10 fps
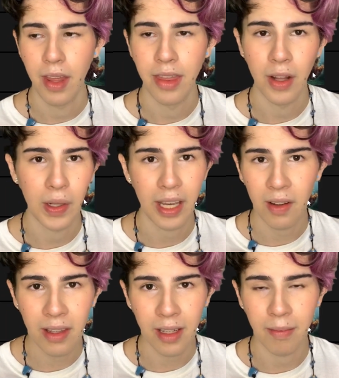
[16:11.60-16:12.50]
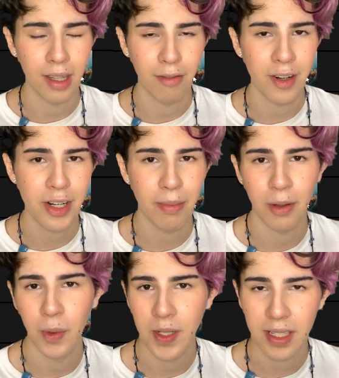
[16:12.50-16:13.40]
they'll kill them. The fishermen
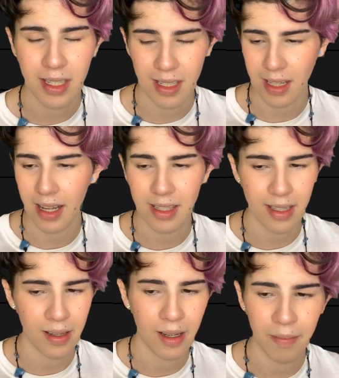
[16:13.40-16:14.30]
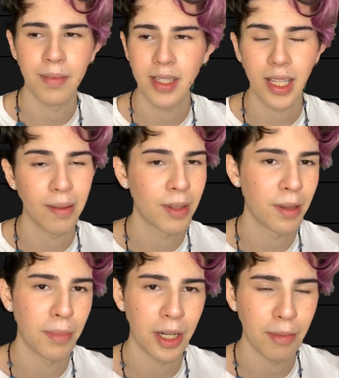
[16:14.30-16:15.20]
will just slice them, send them to the
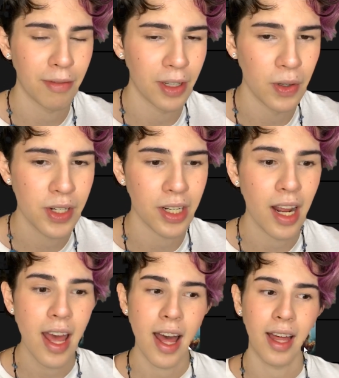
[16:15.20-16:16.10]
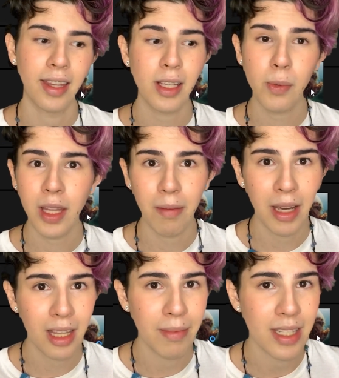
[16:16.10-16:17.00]
bottom of the ocean. And that's why they
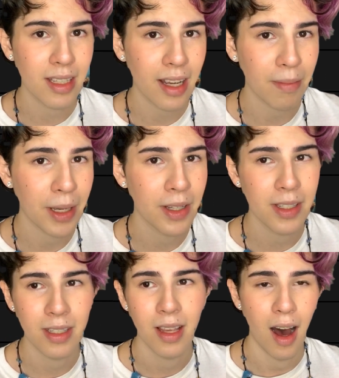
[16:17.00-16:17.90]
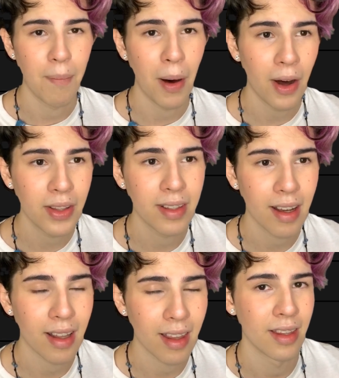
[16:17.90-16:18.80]
make the mistake, because upon
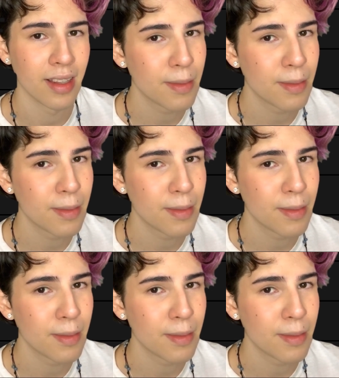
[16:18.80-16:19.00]
death, these